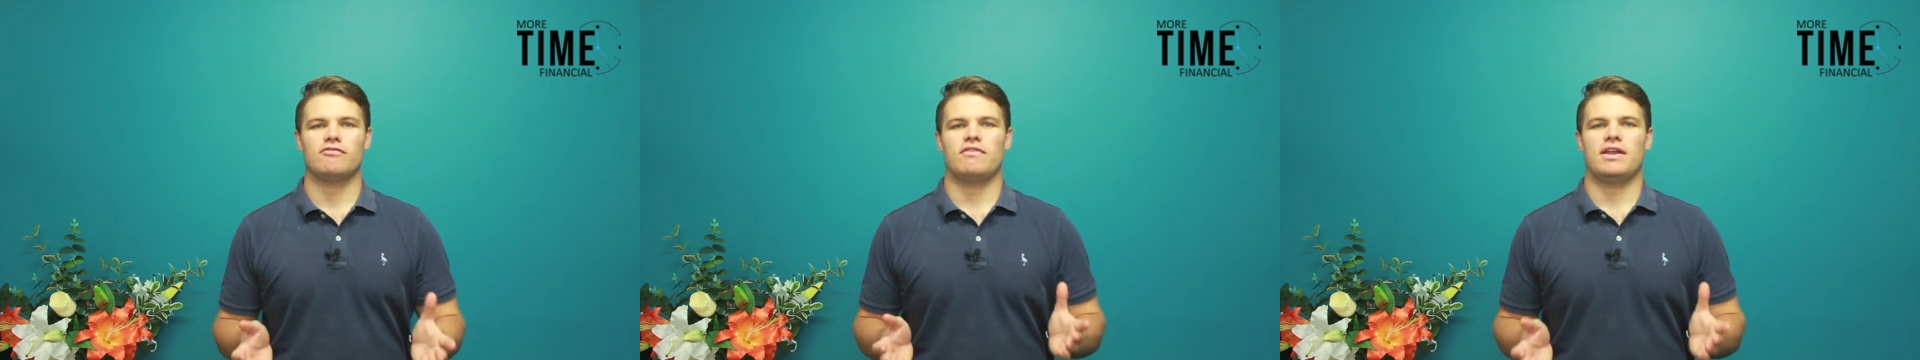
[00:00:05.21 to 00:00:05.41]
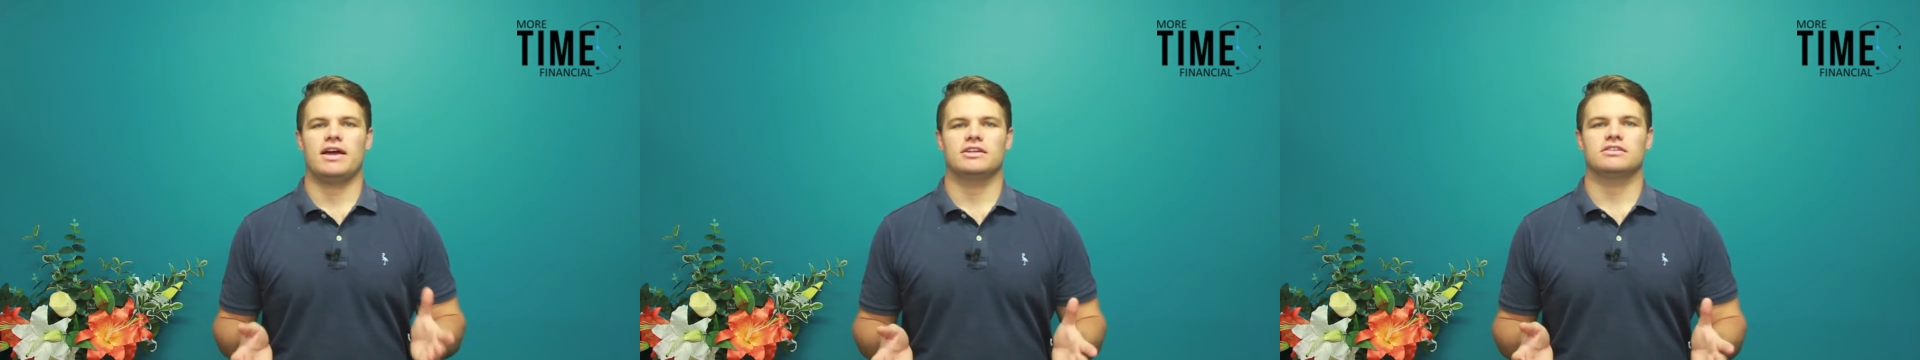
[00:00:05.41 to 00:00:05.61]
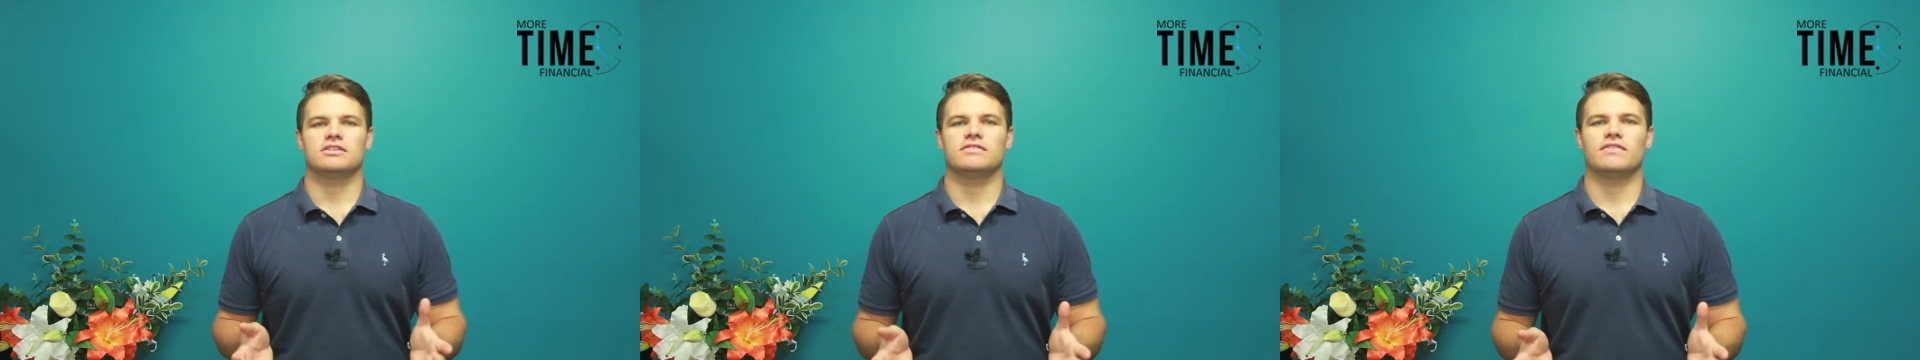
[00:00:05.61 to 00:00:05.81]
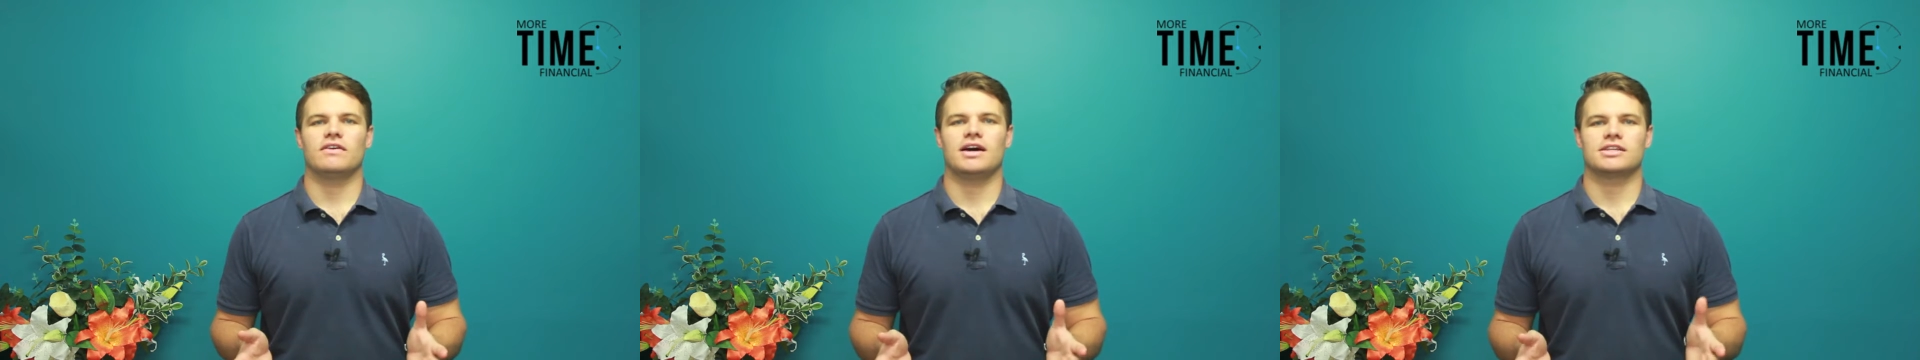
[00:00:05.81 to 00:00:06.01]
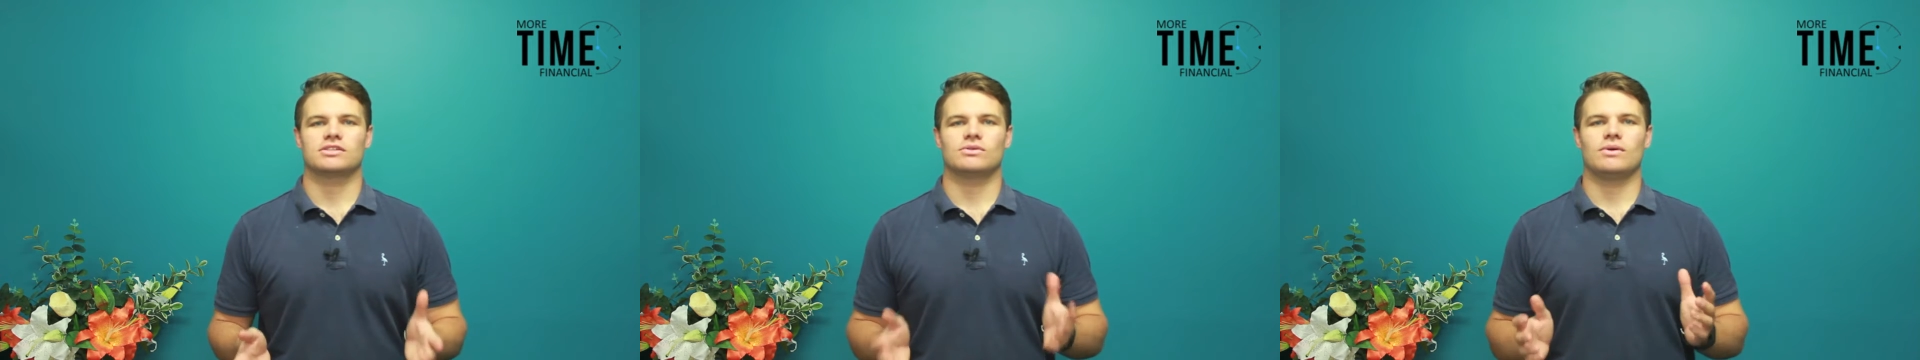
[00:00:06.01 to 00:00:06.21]
financial
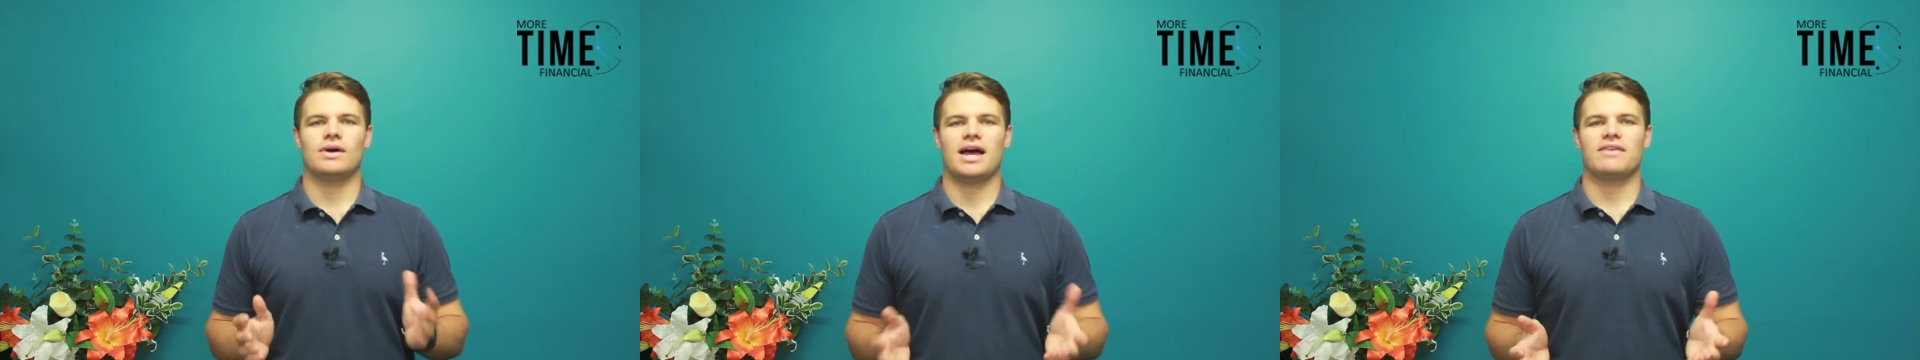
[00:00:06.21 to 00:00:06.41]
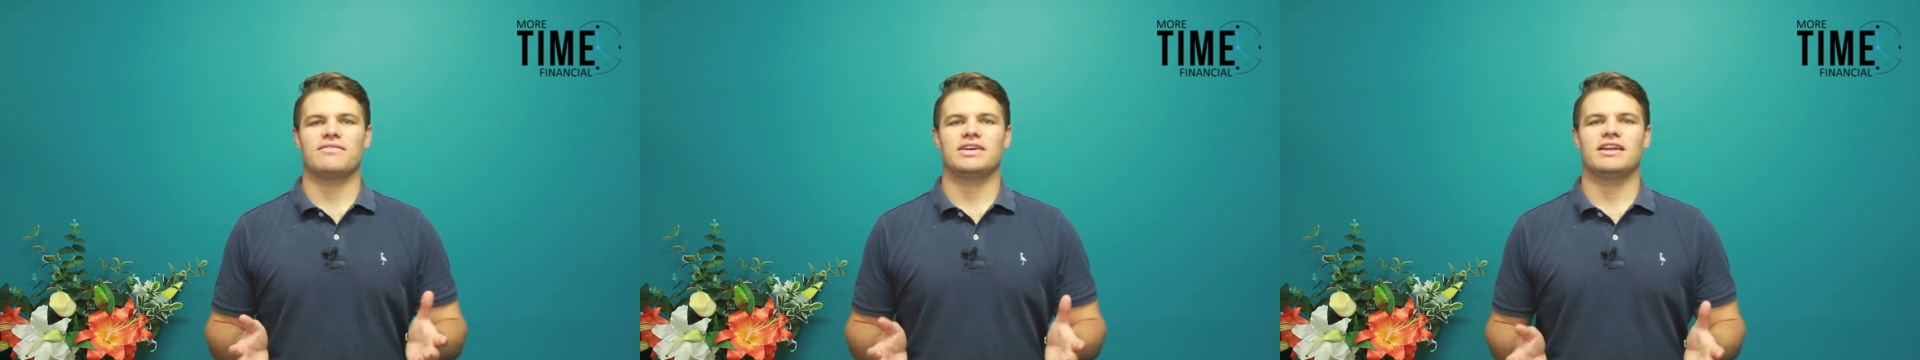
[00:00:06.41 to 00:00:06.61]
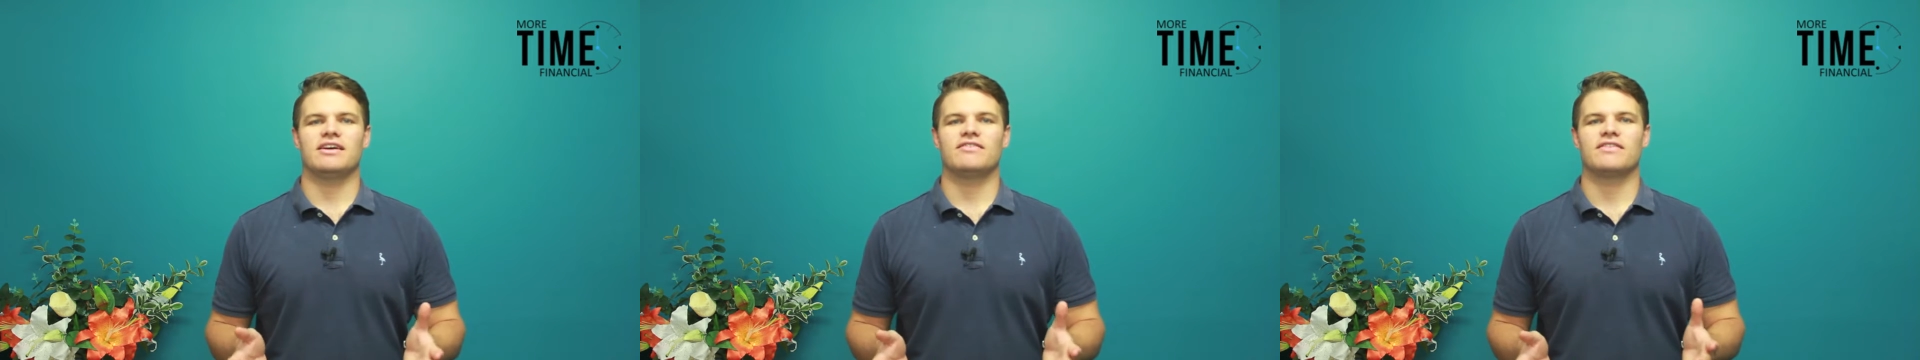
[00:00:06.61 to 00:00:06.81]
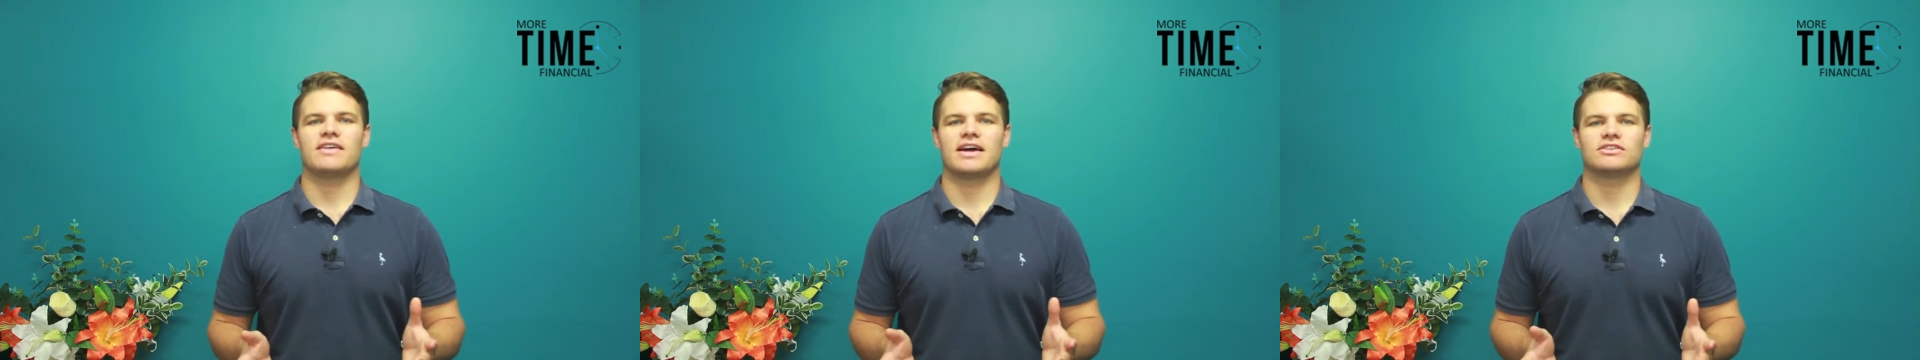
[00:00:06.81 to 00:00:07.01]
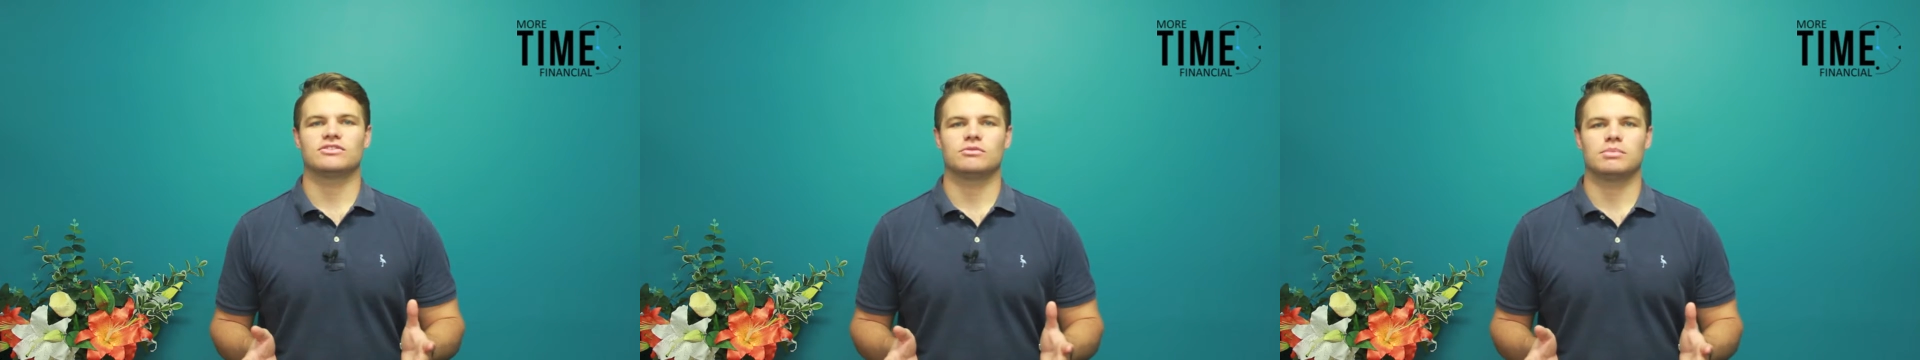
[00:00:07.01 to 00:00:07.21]
advice or having a
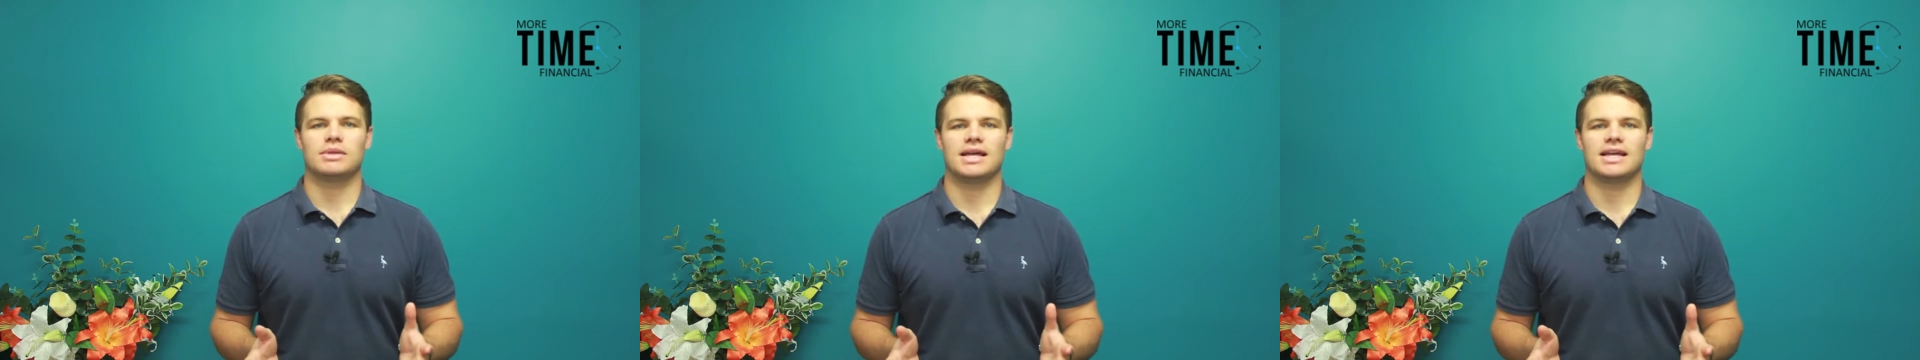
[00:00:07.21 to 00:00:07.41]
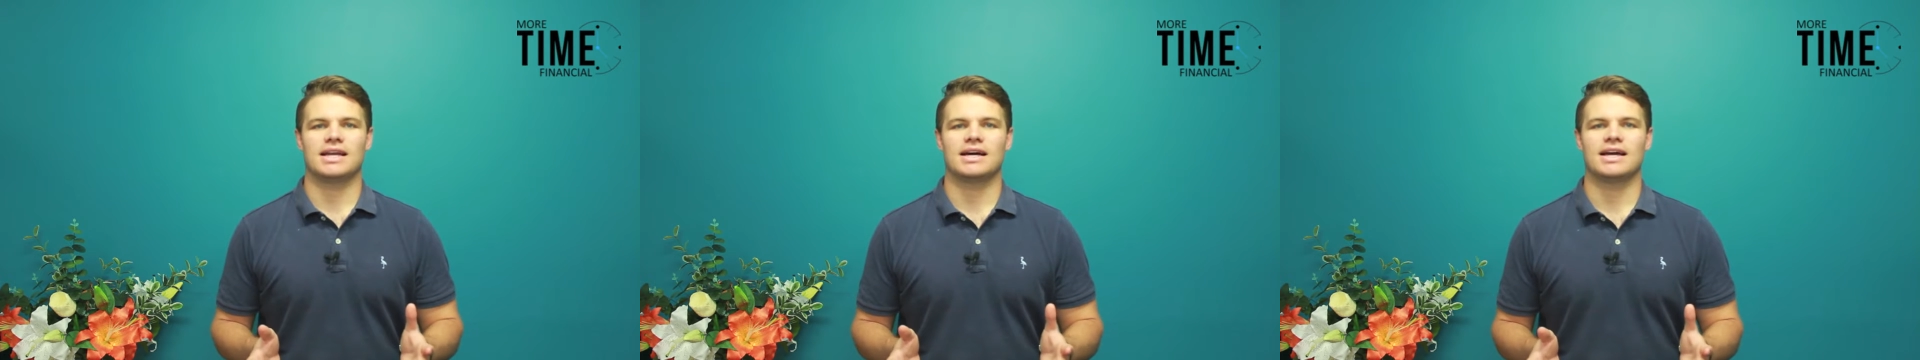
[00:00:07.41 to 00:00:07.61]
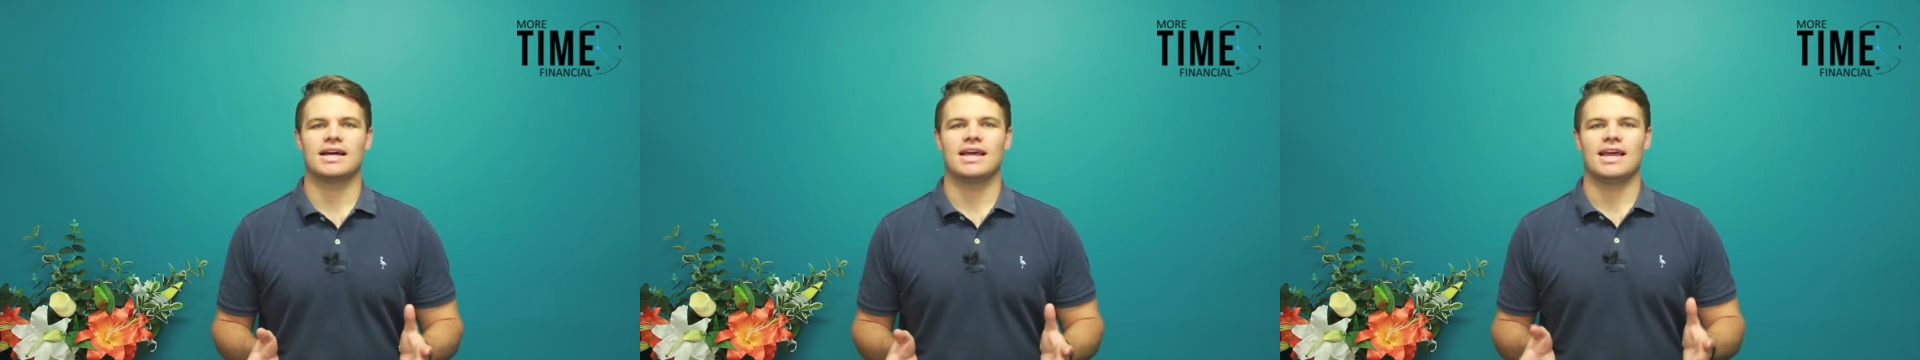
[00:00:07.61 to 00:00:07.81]
financial planner